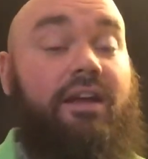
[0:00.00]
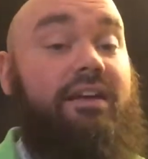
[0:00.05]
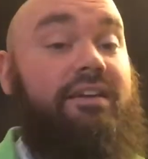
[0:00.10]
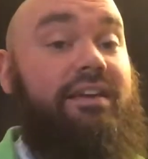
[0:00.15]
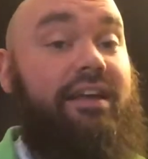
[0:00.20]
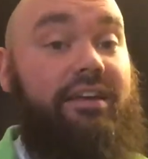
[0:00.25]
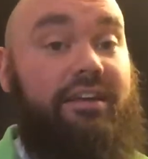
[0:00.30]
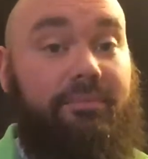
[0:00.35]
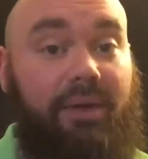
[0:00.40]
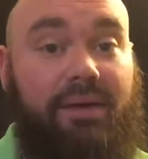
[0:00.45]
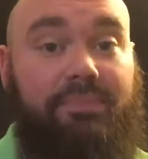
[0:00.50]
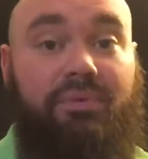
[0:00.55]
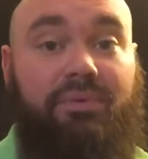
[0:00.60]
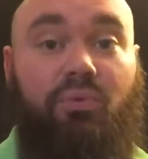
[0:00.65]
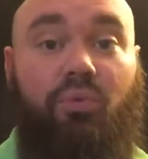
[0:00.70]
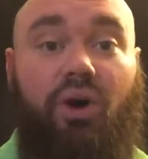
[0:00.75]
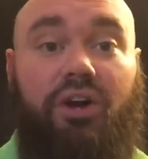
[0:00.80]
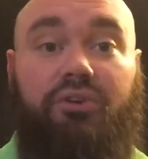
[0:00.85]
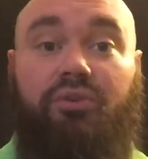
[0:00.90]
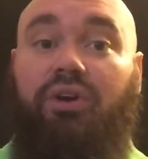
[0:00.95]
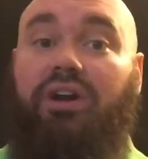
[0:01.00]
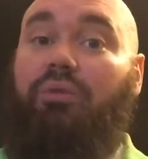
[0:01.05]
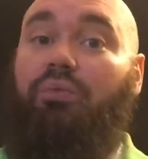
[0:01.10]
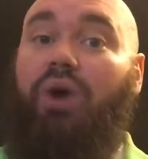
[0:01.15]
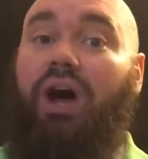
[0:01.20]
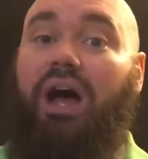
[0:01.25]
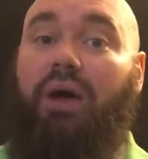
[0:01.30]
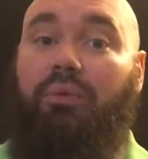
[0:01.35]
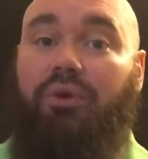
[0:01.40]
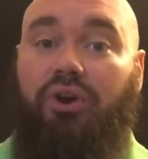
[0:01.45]
Now, you might be wondering,
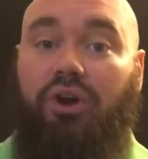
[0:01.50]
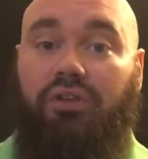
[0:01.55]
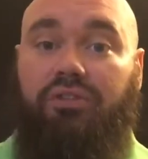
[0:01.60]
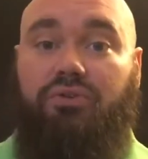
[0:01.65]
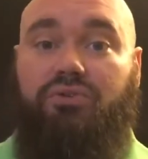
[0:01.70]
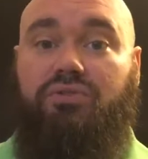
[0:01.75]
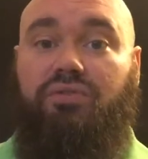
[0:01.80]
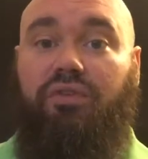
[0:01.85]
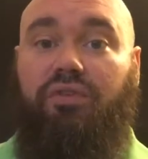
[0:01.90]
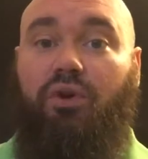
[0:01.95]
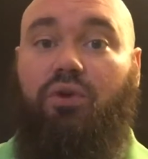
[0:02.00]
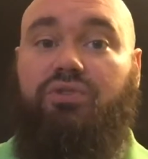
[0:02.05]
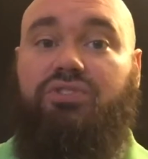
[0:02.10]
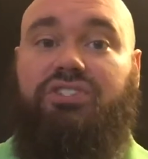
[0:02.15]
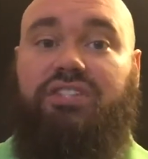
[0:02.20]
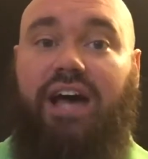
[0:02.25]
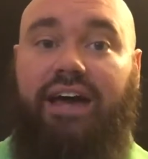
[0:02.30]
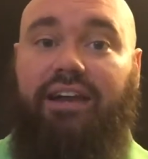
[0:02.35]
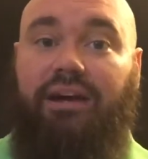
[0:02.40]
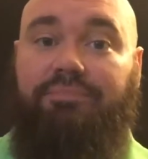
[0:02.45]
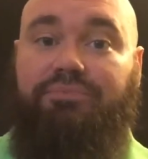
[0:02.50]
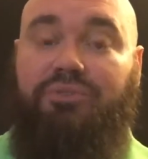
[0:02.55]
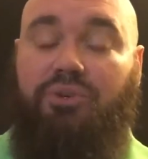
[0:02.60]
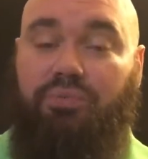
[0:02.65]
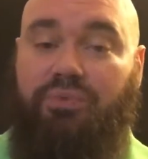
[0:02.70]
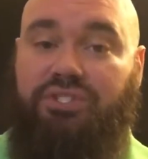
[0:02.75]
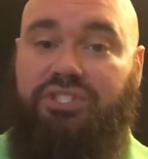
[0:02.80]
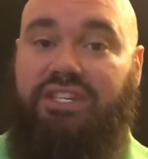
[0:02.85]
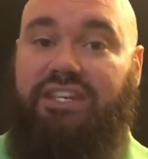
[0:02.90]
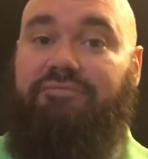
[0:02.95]
why would all those folks sign up to
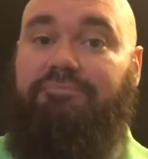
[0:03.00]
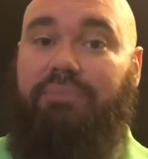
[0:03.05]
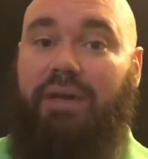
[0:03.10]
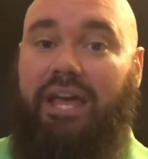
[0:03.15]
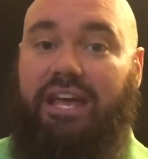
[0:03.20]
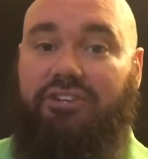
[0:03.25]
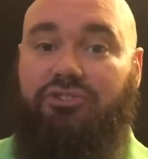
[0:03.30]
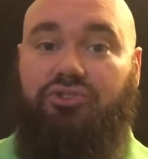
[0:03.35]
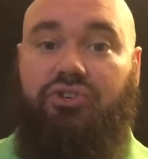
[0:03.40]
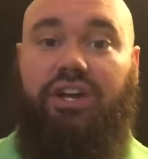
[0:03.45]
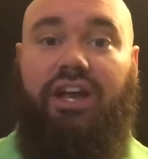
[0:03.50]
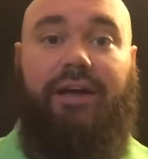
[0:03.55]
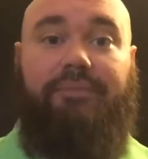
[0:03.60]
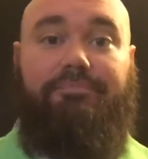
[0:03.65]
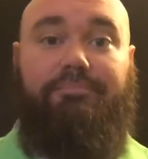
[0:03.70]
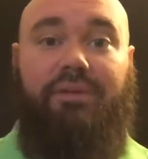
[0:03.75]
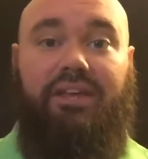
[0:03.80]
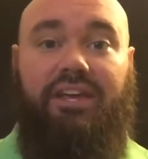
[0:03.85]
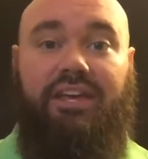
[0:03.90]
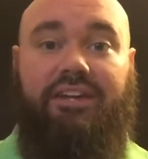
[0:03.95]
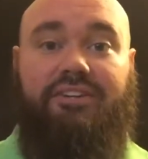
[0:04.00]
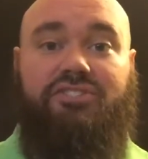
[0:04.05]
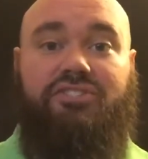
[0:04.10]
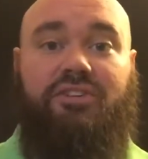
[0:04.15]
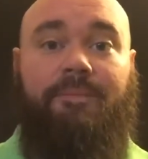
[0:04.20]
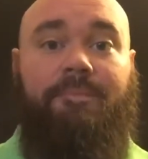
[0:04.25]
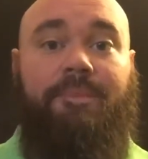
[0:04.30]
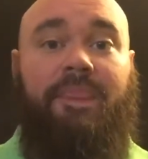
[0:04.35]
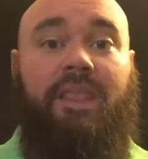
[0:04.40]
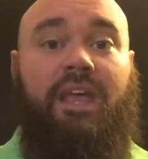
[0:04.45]
receive Patreon picks,